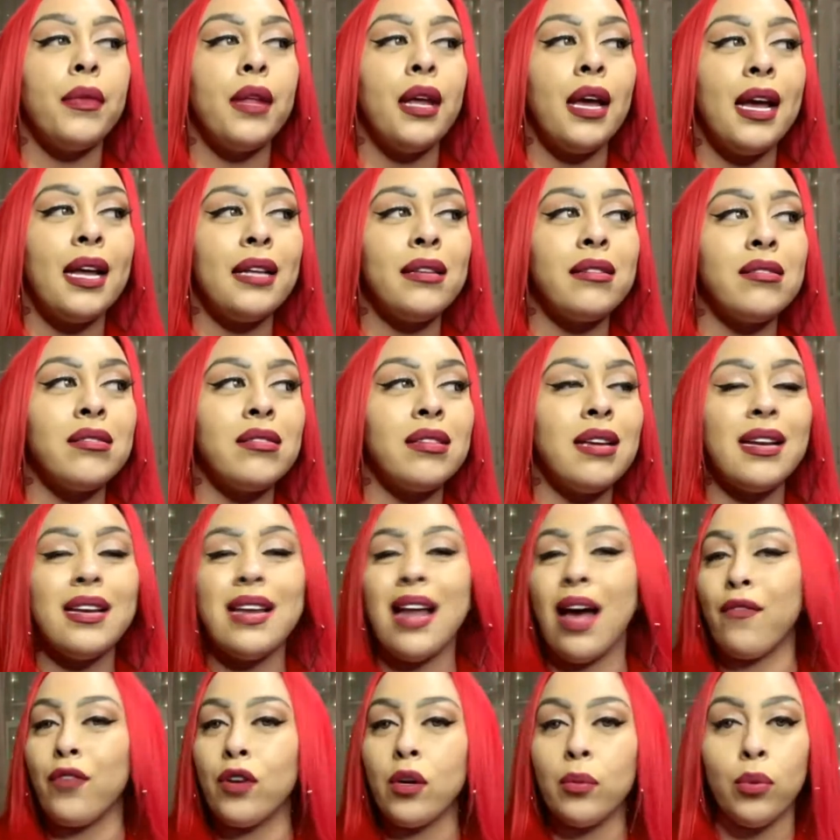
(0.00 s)
It's
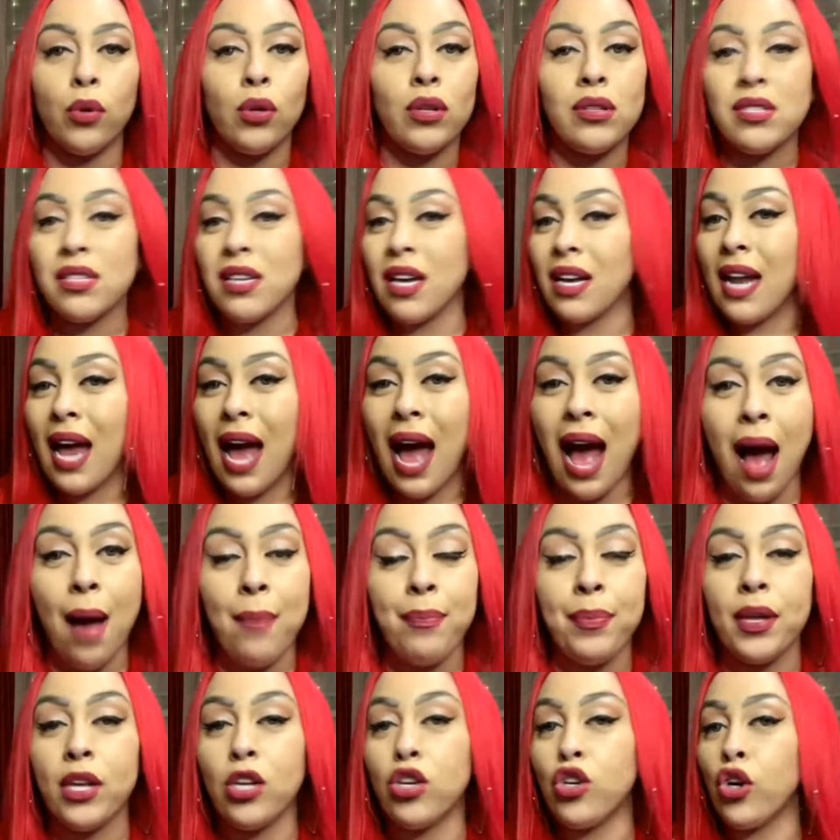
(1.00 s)
inevitable. It's going to
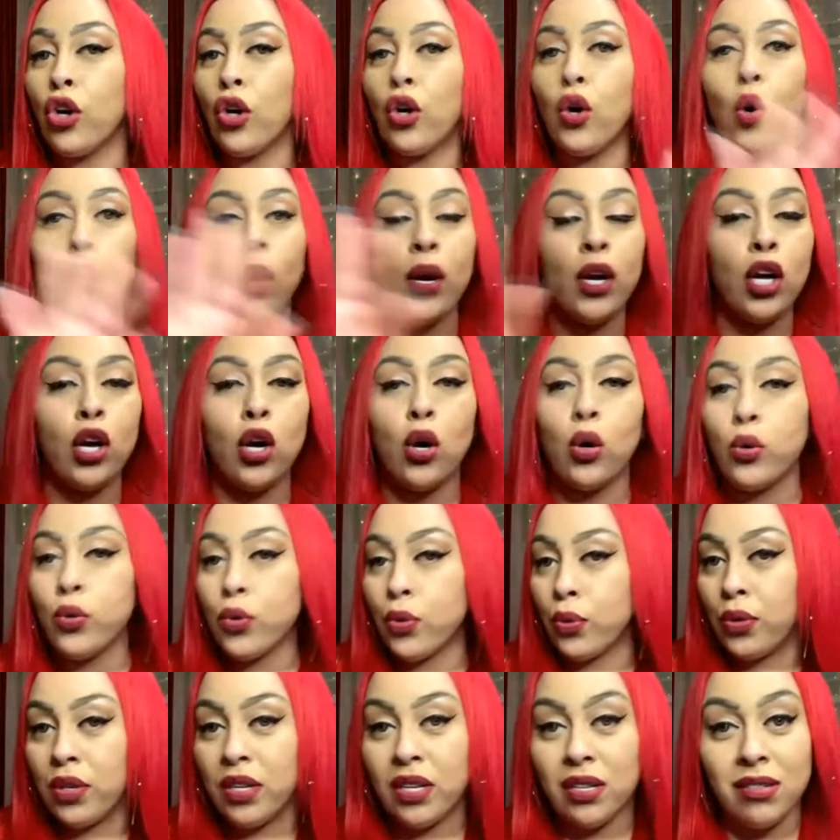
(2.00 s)
happen. You're going to go
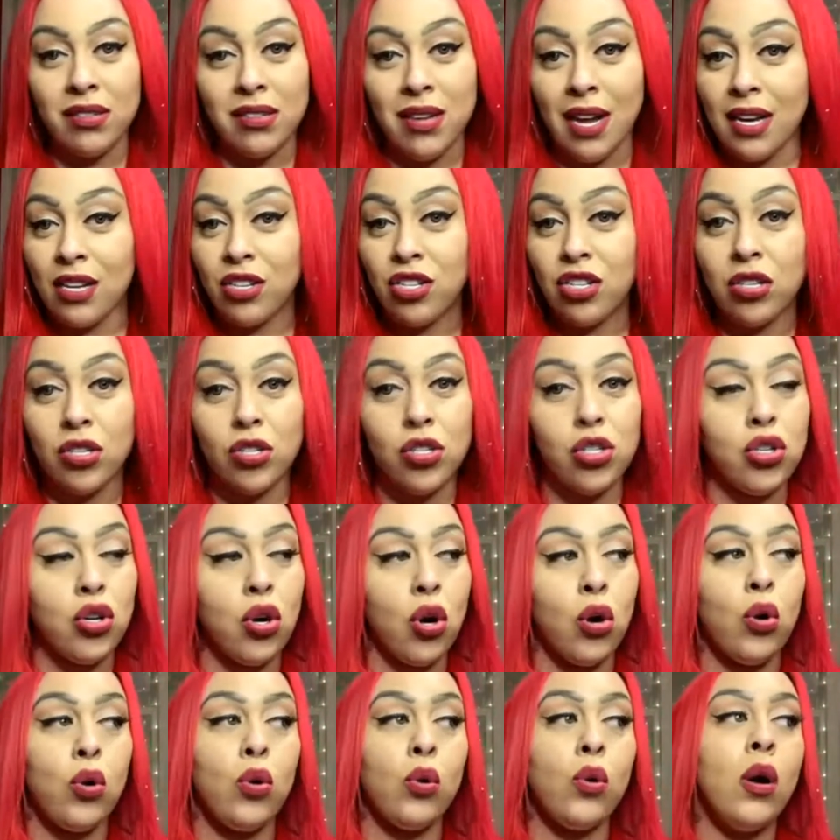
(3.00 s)
through these stages.
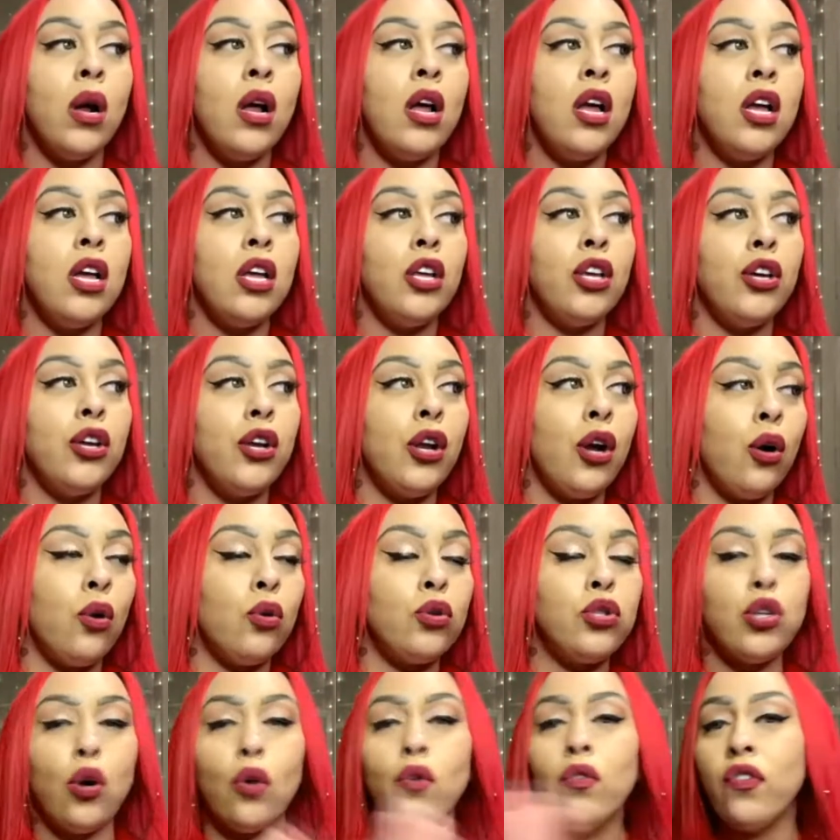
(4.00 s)
So,
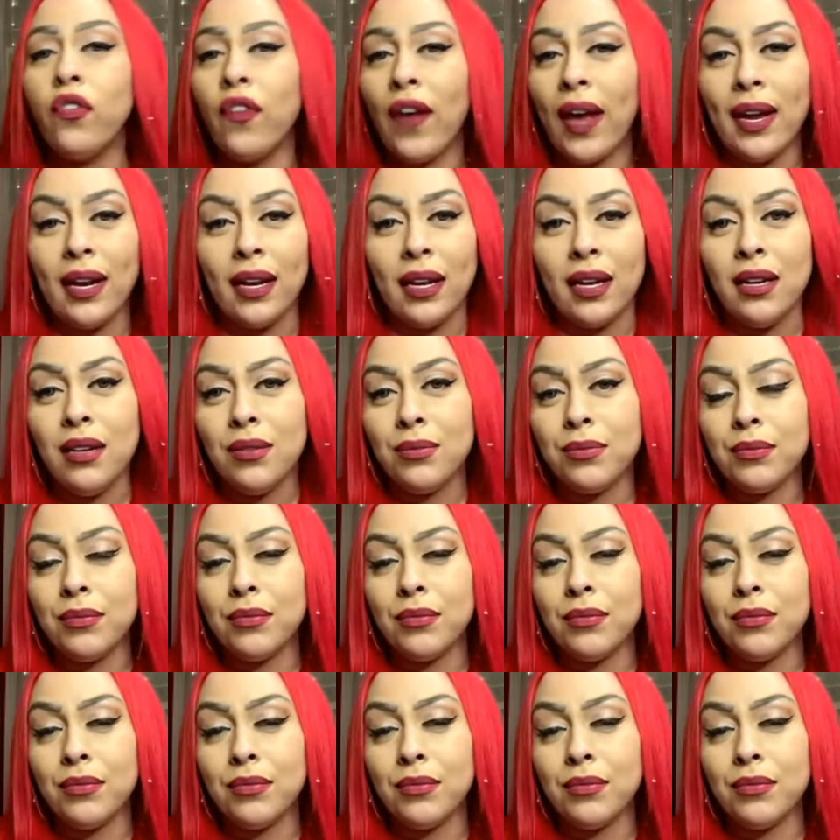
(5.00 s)
don't fight it.